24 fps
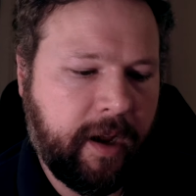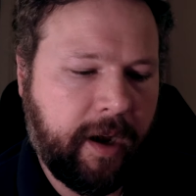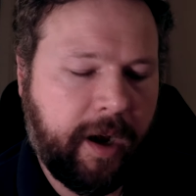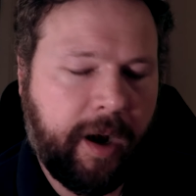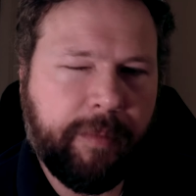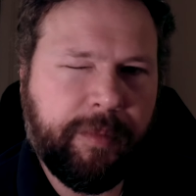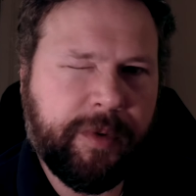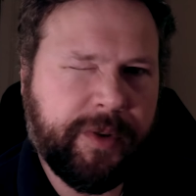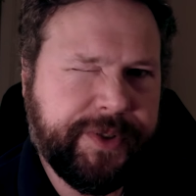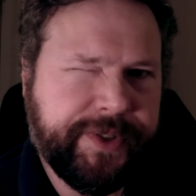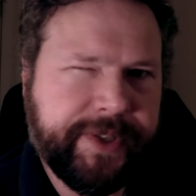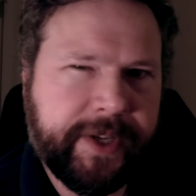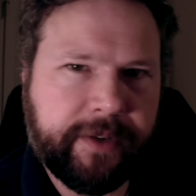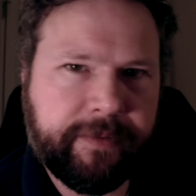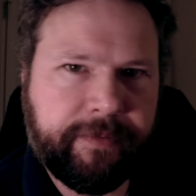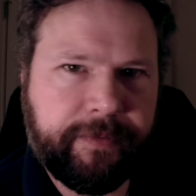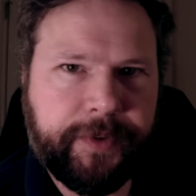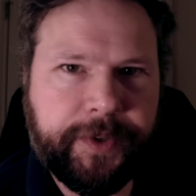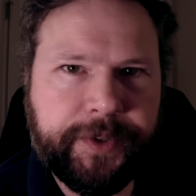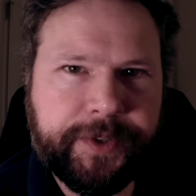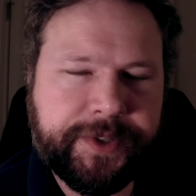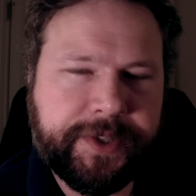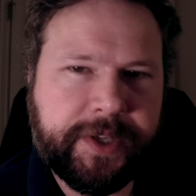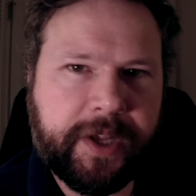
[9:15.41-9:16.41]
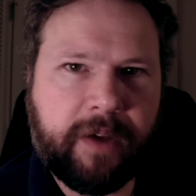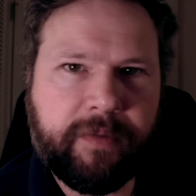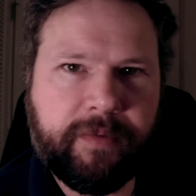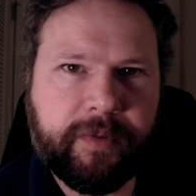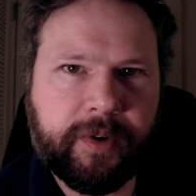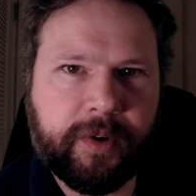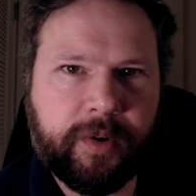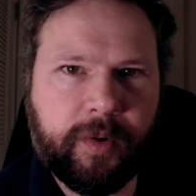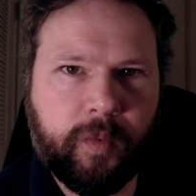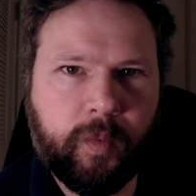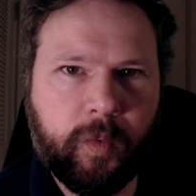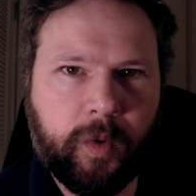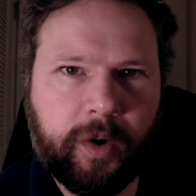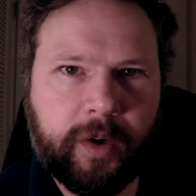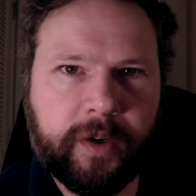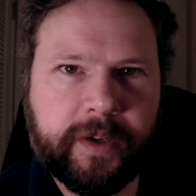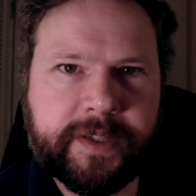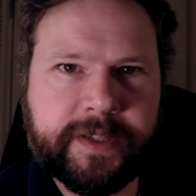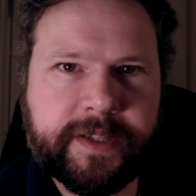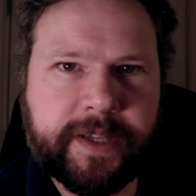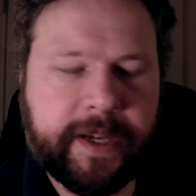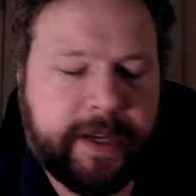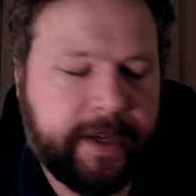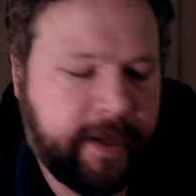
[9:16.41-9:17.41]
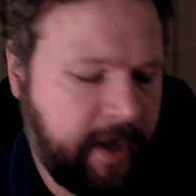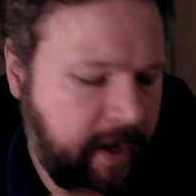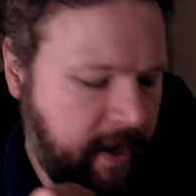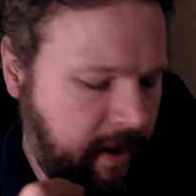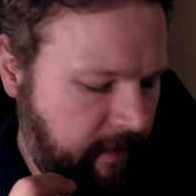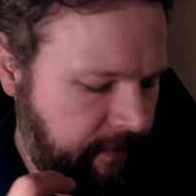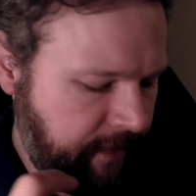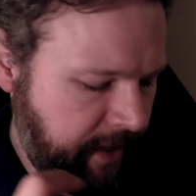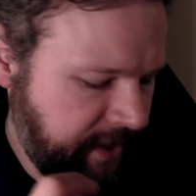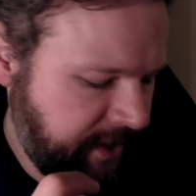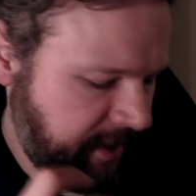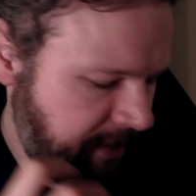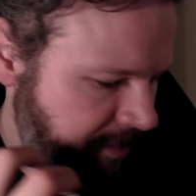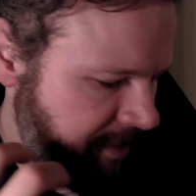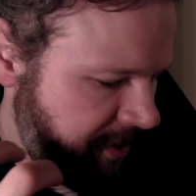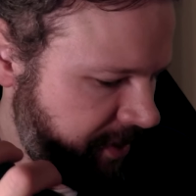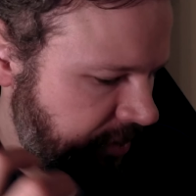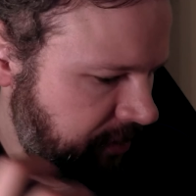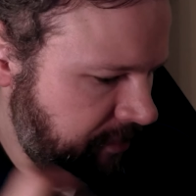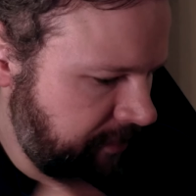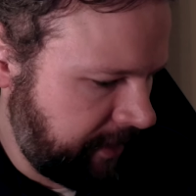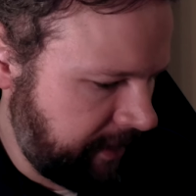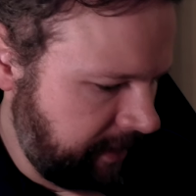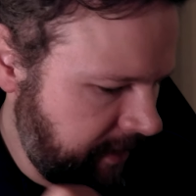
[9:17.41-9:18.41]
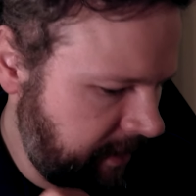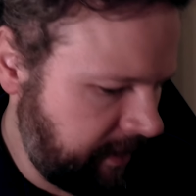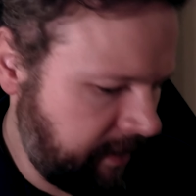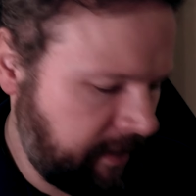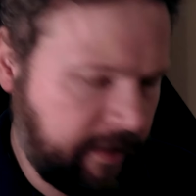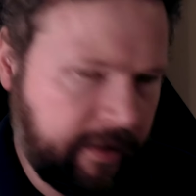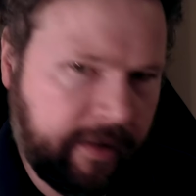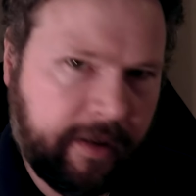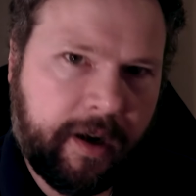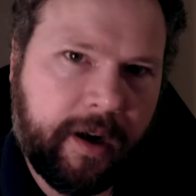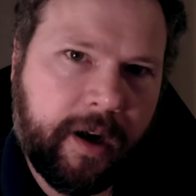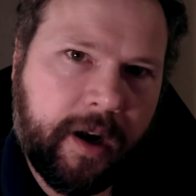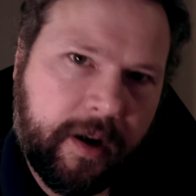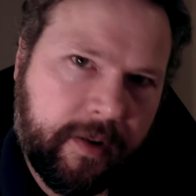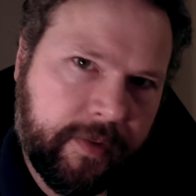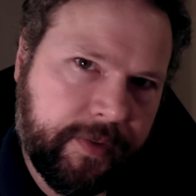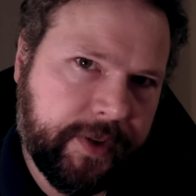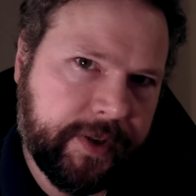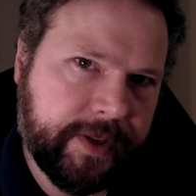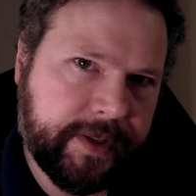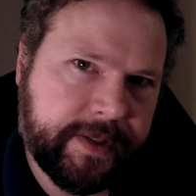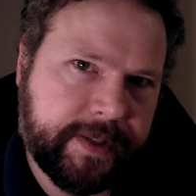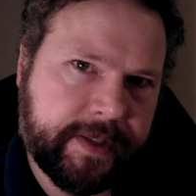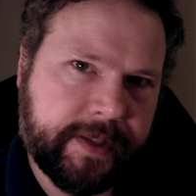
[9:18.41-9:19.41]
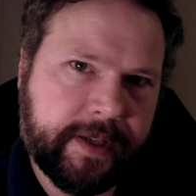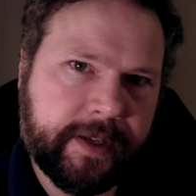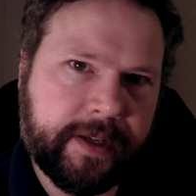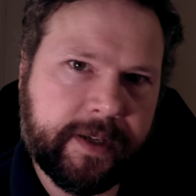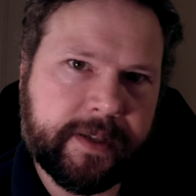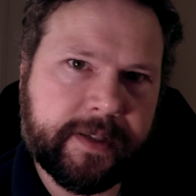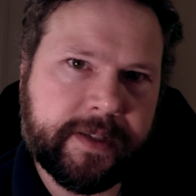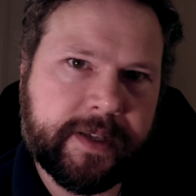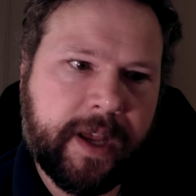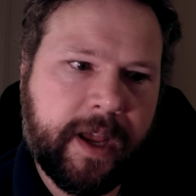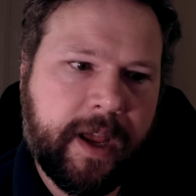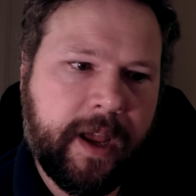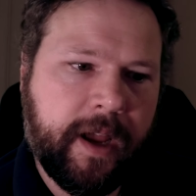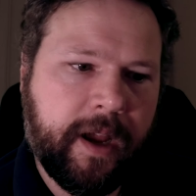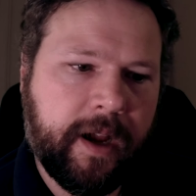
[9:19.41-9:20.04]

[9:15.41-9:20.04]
almost like philosophical works, like they should be treated along these things,